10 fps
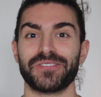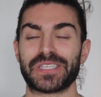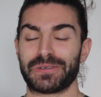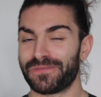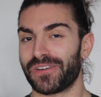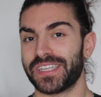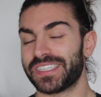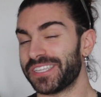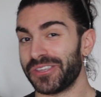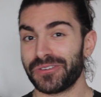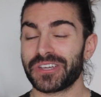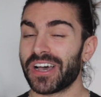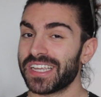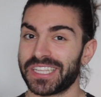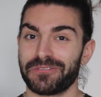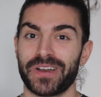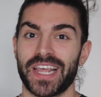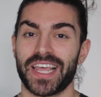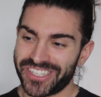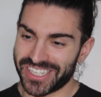used to advise to you guys that were in it,